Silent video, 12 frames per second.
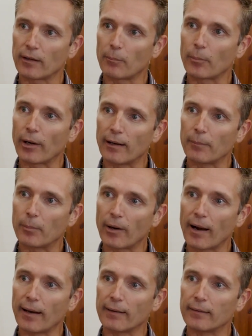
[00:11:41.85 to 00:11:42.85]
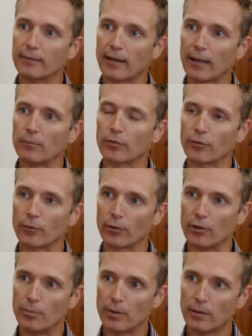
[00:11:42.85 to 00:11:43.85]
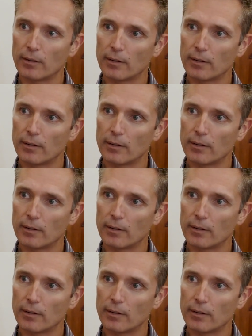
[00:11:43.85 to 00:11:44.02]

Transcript: umbrella brand name for the group.